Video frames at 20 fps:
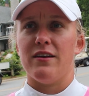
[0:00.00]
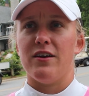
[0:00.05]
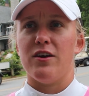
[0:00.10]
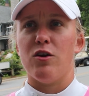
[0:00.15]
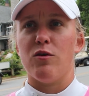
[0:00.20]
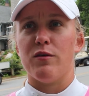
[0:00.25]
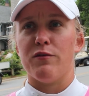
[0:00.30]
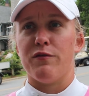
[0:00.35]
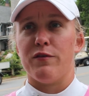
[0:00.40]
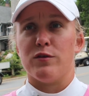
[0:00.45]
you
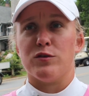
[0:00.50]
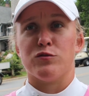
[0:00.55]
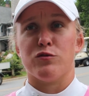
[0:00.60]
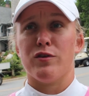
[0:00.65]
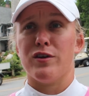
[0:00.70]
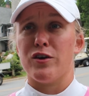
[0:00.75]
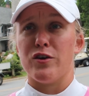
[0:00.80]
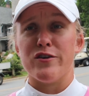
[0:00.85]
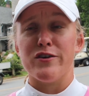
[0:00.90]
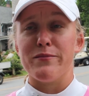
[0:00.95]
know, it feels
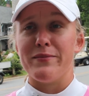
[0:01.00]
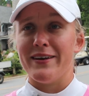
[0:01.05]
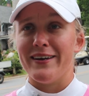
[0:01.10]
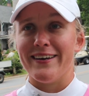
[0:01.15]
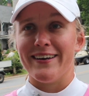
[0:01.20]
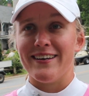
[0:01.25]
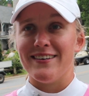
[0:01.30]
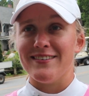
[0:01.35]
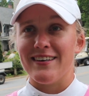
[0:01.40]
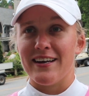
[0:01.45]
really good to be in
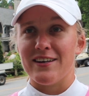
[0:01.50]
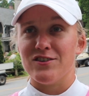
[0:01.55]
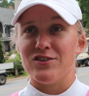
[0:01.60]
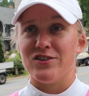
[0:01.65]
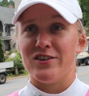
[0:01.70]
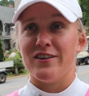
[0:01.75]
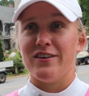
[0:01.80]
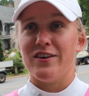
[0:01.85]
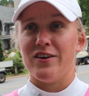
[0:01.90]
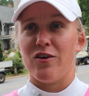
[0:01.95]

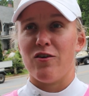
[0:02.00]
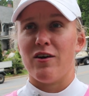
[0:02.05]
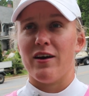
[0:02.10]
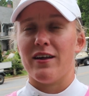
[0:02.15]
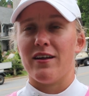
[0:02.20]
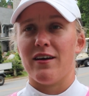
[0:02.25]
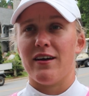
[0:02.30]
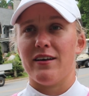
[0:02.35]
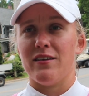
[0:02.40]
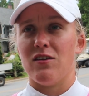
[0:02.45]
contention. You know,
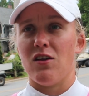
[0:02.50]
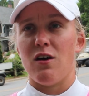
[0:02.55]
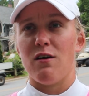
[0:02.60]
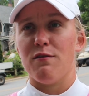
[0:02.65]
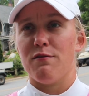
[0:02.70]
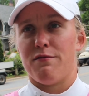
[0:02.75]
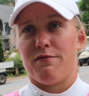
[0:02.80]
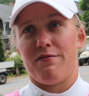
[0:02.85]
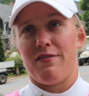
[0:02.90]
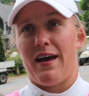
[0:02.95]
I
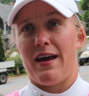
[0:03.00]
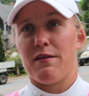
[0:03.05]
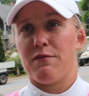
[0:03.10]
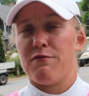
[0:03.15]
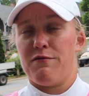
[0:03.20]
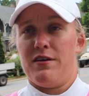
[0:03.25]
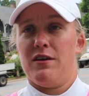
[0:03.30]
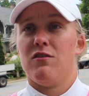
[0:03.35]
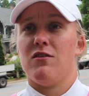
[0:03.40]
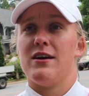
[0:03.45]
love that
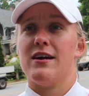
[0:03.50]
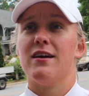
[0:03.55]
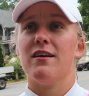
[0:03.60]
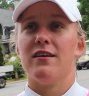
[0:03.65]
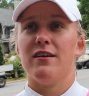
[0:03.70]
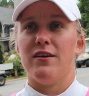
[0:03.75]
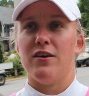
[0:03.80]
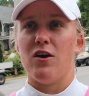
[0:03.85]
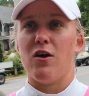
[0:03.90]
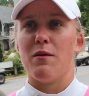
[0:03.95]
feeling.
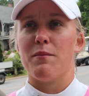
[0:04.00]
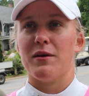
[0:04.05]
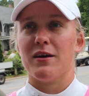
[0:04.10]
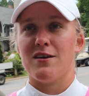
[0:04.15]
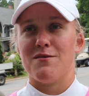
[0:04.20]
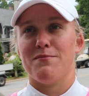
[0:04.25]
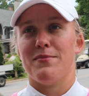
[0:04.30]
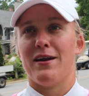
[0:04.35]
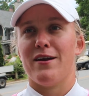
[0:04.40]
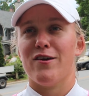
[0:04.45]
You know, I'm a
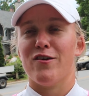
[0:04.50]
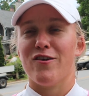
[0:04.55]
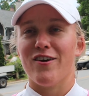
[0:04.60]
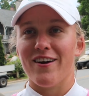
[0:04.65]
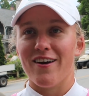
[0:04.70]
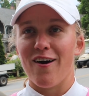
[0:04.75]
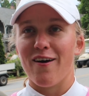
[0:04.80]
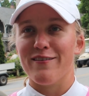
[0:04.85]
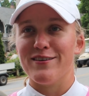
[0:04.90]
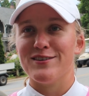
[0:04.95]
competitor,
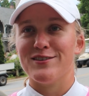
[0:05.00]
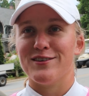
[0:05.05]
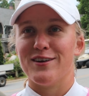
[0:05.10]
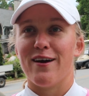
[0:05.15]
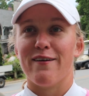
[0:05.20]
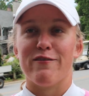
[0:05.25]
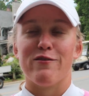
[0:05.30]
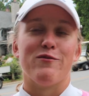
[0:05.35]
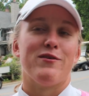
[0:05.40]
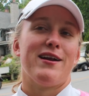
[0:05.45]
and obviously
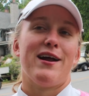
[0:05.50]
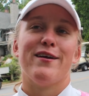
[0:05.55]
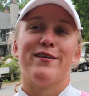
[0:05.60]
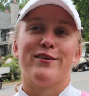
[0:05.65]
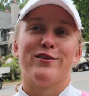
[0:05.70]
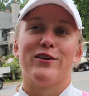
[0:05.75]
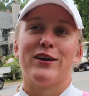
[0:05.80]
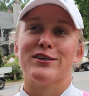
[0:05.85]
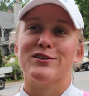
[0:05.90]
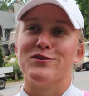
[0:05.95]
everyone out
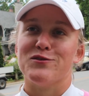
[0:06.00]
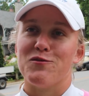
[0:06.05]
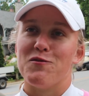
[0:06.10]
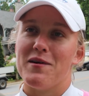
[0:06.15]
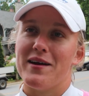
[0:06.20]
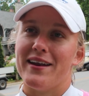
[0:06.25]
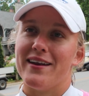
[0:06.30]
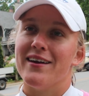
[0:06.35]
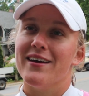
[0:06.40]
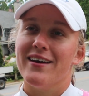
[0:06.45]
here likes to
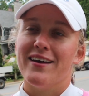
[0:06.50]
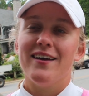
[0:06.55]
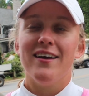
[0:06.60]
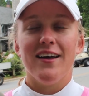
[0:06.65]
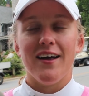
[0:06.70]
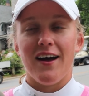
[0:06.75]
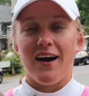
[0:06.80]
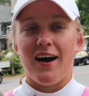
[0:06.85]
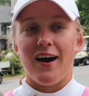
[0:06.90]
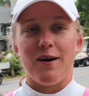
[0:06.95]
win.
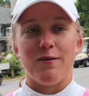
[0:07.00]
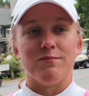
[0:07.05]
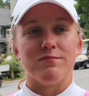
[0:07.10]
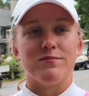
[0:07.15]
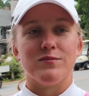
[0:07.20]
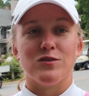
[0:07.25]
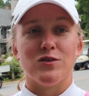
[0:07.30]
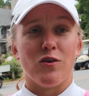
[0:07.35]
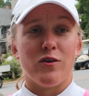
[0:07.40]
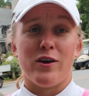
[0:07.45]

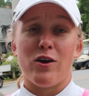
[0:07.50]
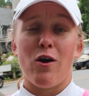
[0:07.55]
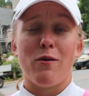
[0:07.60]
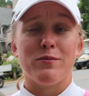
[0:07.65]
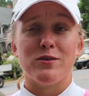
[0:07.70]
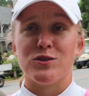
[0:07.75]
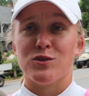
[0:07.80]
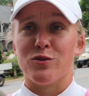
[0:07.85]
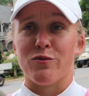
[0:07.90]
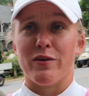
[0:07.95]
So, you know, I'm
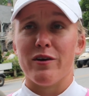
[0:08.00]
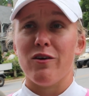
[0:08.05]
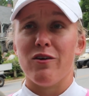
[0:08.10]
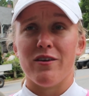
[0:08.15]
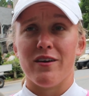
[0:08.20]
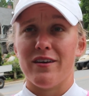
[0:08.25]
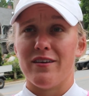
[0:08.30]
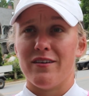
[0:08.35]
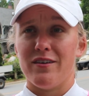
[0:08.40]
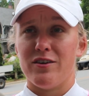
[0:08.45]
just thrilled
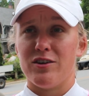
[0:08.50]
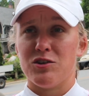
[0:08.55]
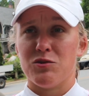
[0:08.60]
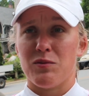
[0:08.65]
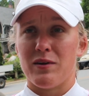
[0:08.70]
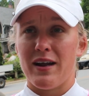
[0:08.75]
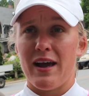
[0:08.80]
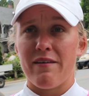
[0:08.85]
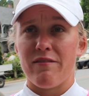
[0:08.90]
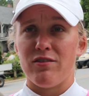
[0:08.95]
and just
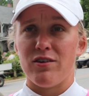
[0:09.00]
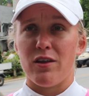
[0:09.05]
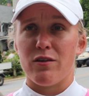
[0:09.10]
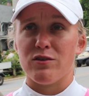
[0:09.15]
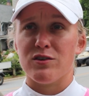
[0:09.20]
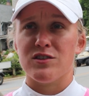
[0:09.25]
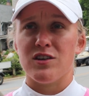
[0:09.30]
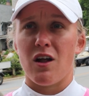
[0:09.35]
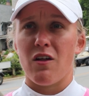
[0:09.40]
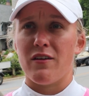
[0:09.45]
want to have another
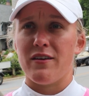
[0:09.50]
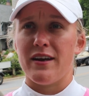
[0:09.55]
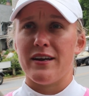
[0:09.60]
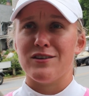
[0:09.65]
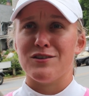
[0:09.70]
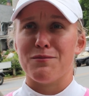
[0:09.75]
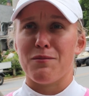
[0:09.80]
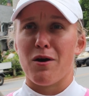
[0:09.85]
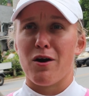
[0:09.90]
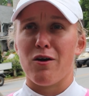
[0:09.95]
solid day
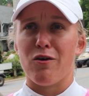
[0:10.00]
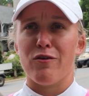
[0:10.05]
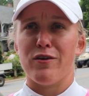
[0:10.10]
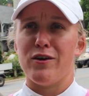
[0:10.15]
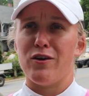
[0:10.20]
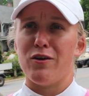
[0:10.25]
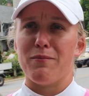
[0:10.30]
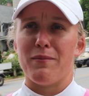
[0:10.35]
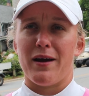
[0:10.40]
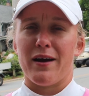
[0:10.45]
tomorrow. You
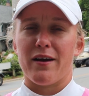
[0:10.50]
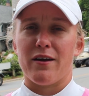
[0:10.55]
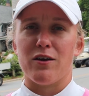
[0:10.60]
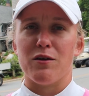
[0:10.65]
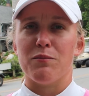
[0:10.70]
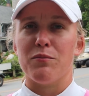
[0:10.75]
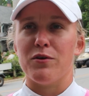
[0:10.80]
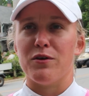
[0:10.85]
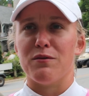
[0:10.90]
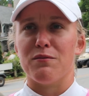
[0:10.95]
know, I'm not going to
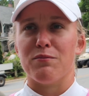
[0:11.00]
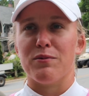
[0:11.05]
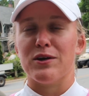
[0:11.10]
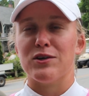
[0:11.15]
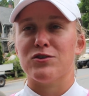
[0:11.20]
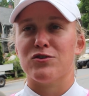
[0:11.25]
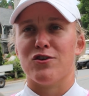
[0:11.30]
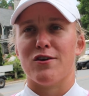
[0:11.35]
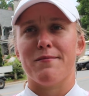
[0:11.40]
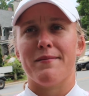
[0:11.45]
put
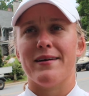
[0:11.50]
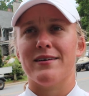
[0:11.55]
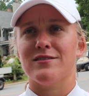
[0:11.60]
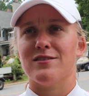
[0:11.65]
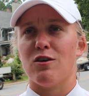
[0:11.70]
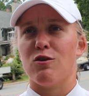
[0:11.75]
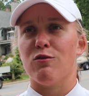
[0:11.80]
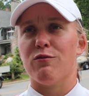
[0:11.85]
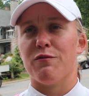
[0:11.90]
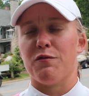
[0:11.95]
pressure on
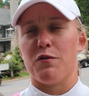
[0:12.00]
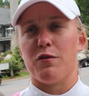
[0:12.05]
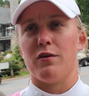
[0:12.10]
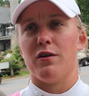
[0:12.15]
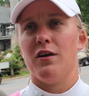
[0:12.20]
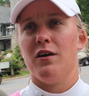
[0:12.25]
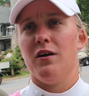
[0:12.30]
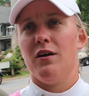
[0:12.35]
myself or